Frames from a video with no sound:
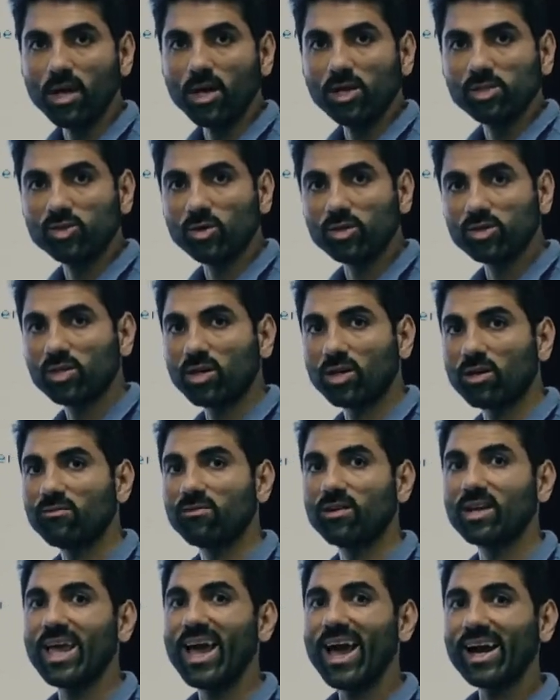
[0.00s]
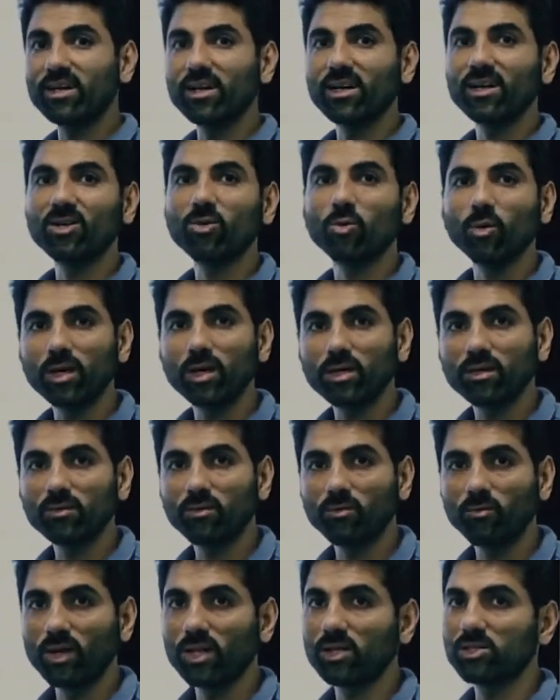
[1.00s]
So instead of reacting to it
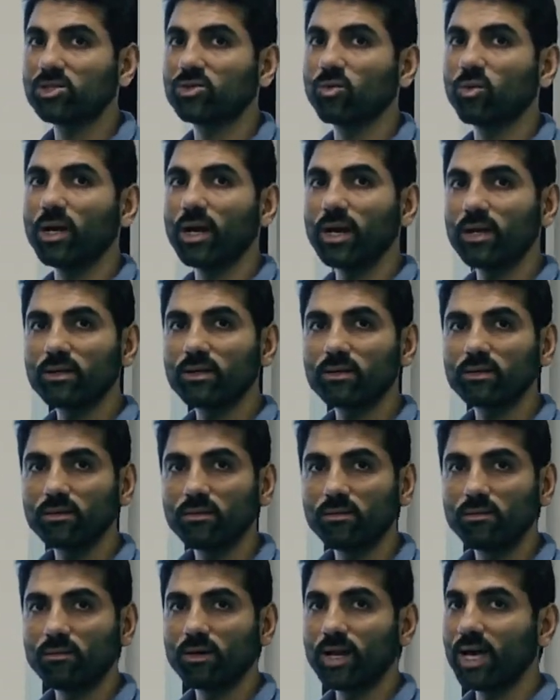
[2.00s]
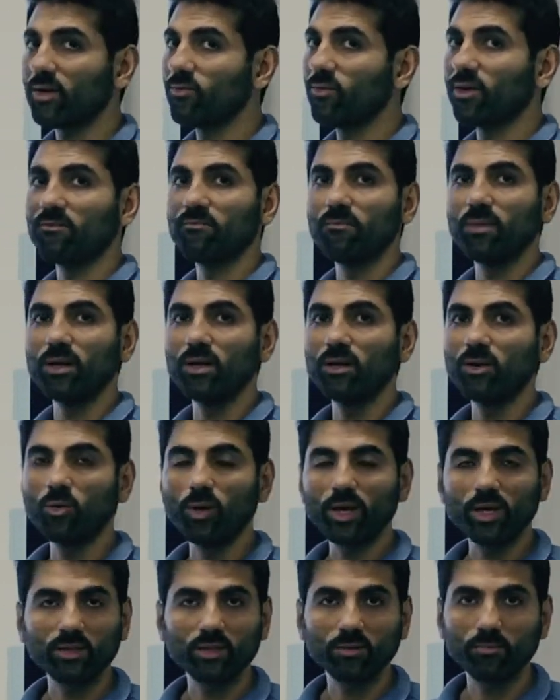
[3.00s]
when it's too late, like we have been
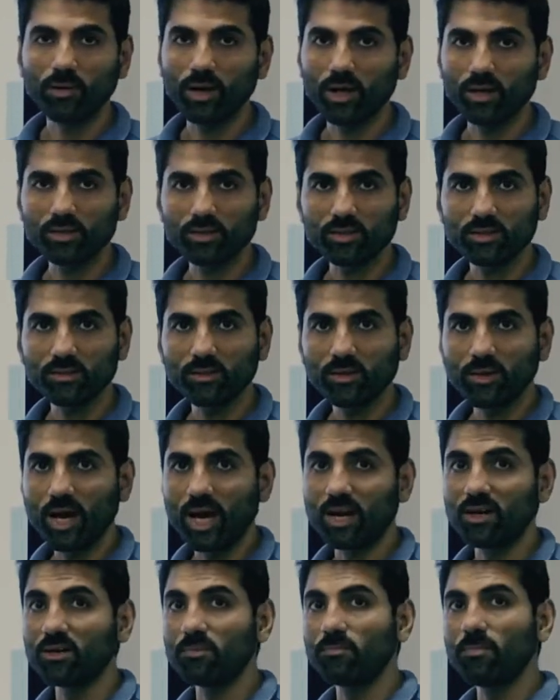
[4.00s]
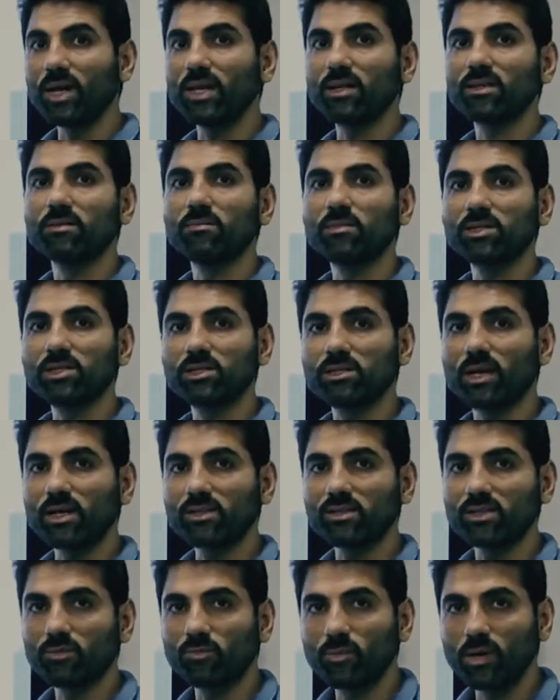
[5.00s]
doing in the past, and repeating the mistakes
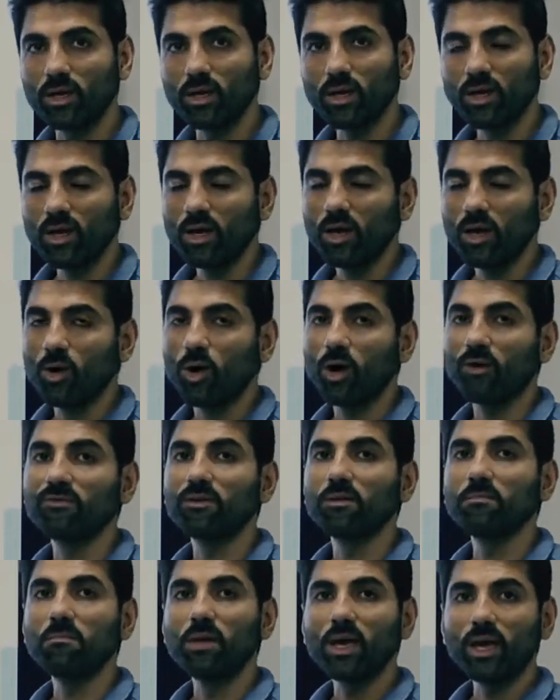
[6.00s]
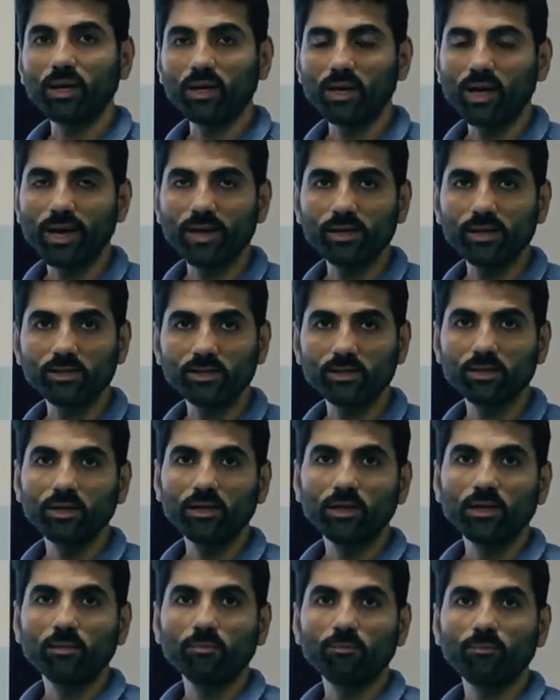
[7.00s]
that we often make as
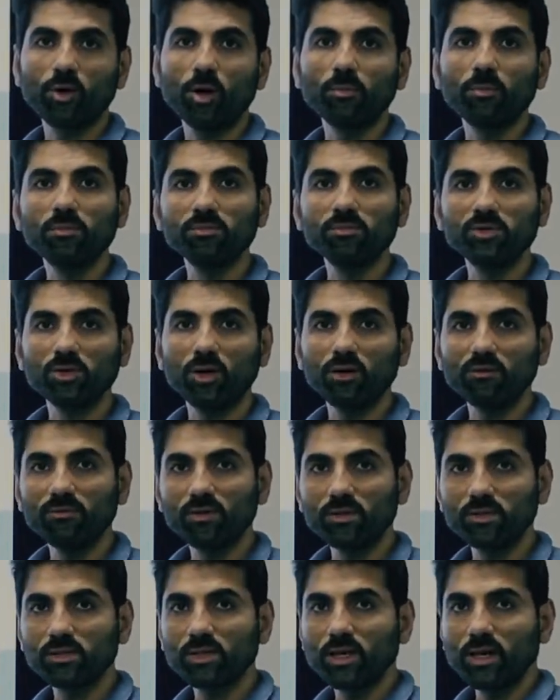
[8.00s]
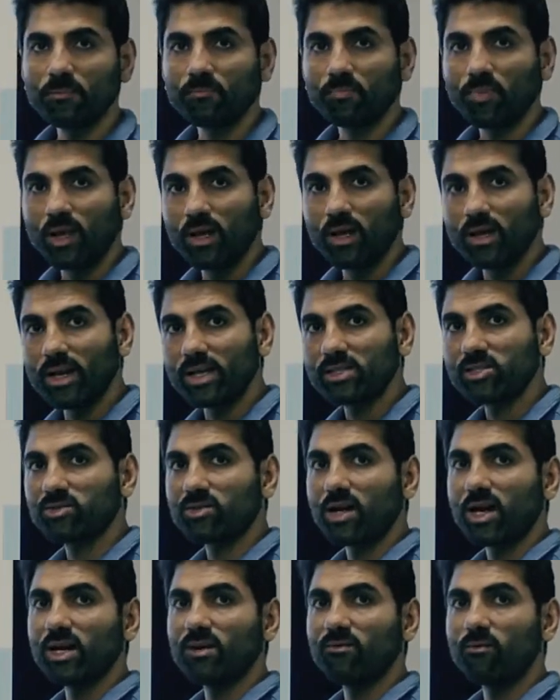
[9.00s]
problem solvers, let's
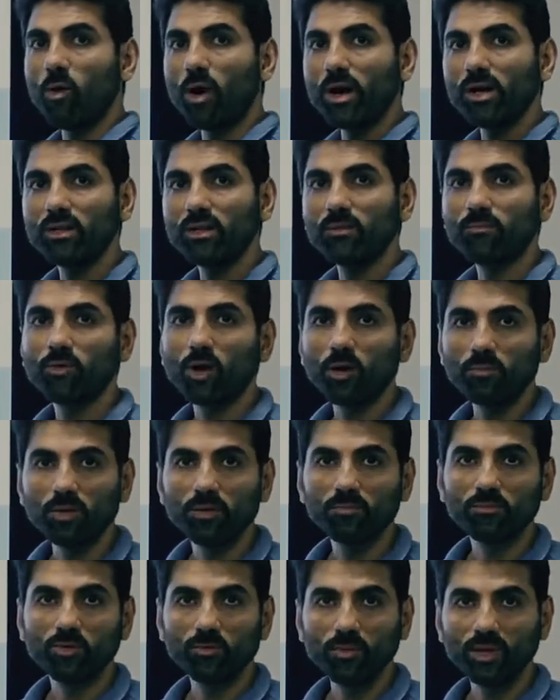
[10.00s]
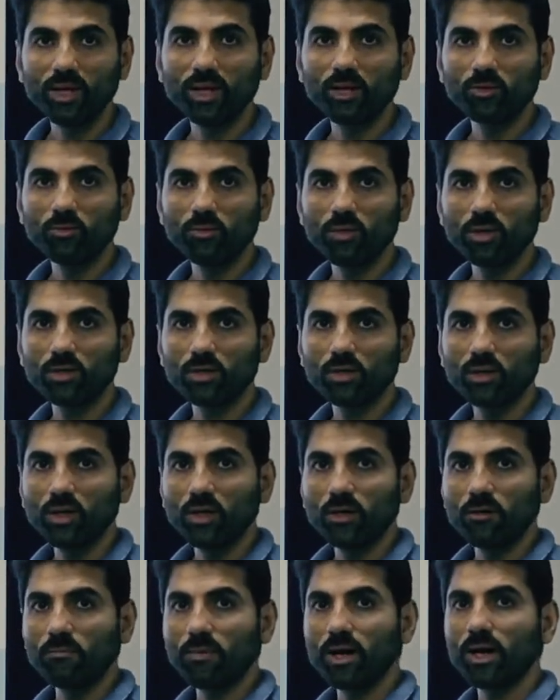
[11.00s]
try and avoid the problem to begin with
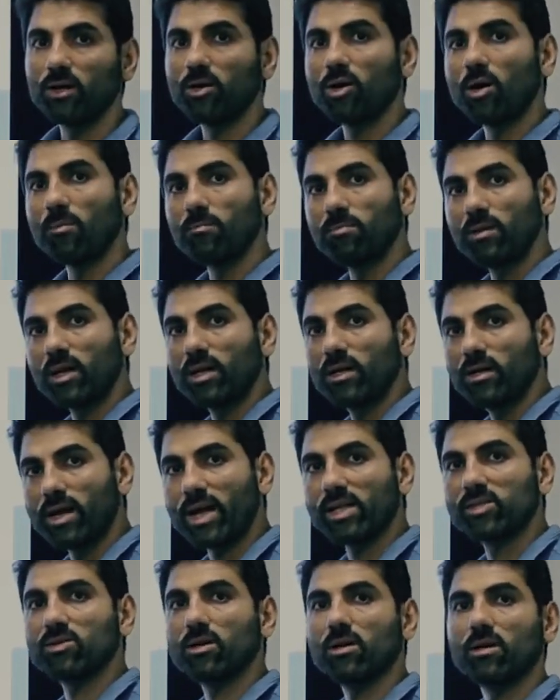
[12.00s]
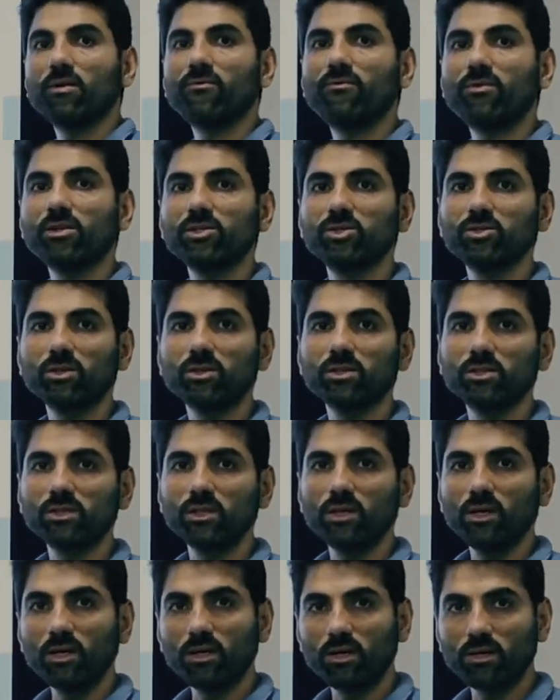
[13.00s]
by adopting natural
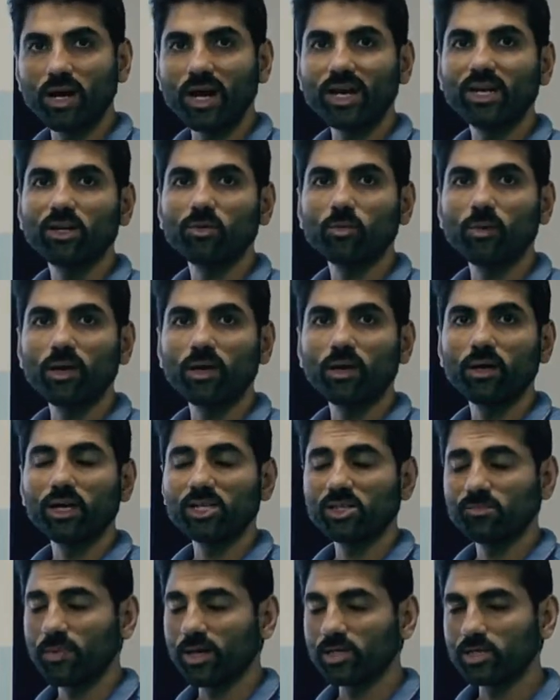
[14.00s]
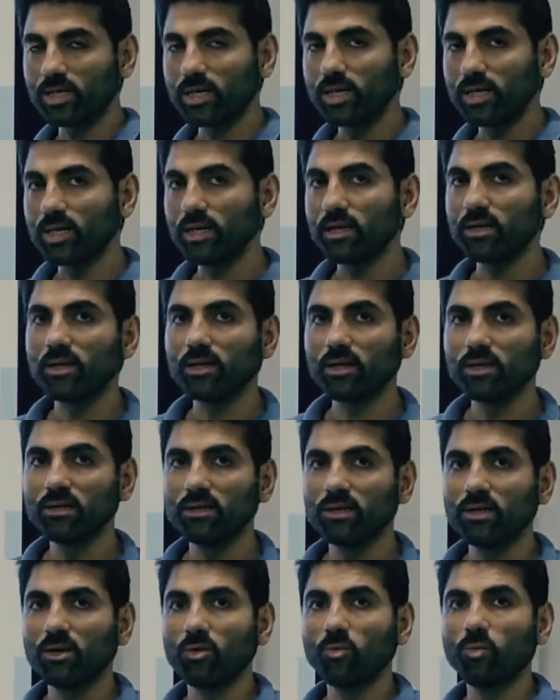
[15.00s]
refrigerants right away, especially in India,
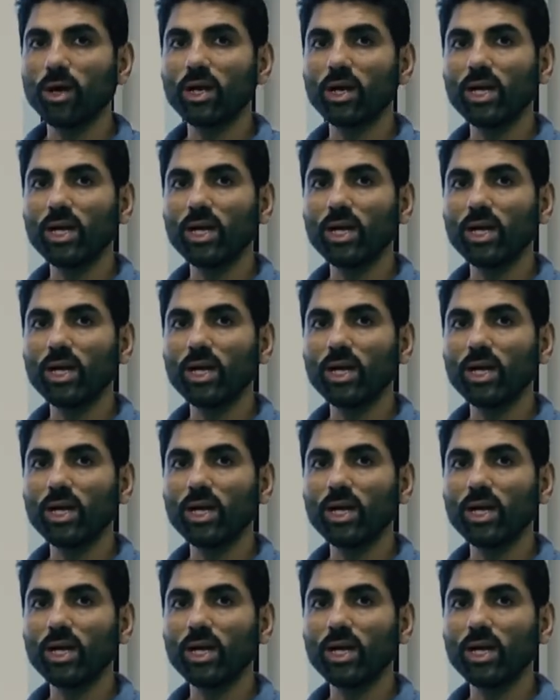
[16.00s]
where